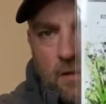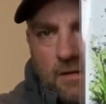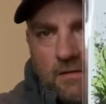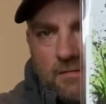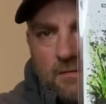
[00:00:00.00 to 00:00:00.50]

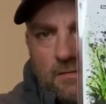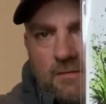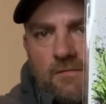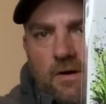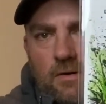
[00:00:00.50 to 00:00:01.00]
think this is
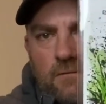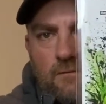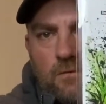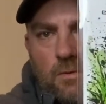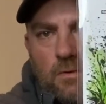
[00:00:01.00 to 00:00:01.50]
the volume
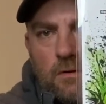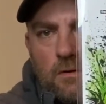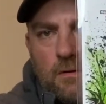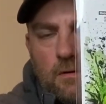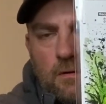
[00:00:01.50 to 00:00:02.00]
4.
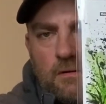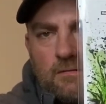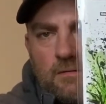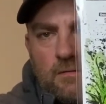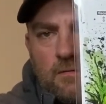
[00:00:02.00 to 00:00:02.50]

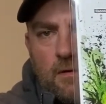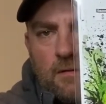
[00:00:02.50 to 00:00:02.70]
This is